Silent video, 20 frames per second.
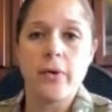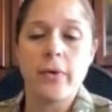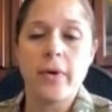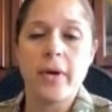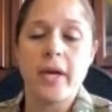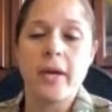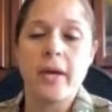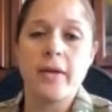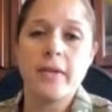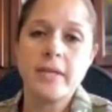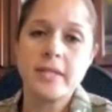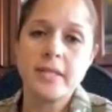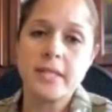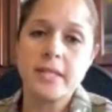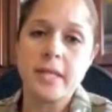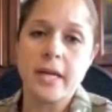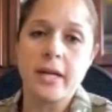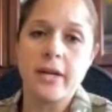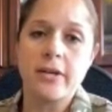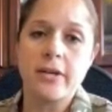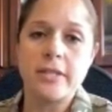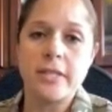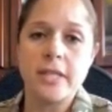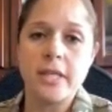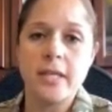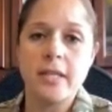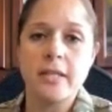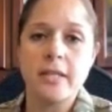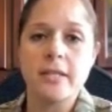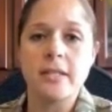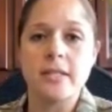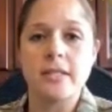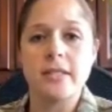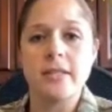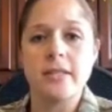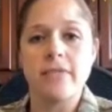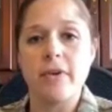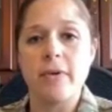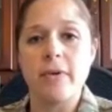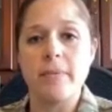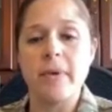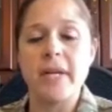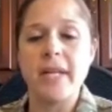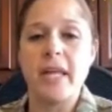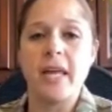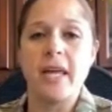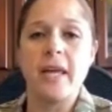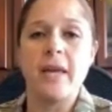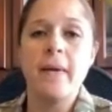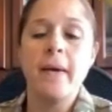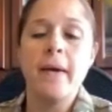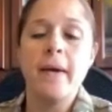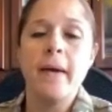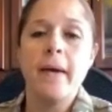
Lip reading: okay, this is IRT, different money.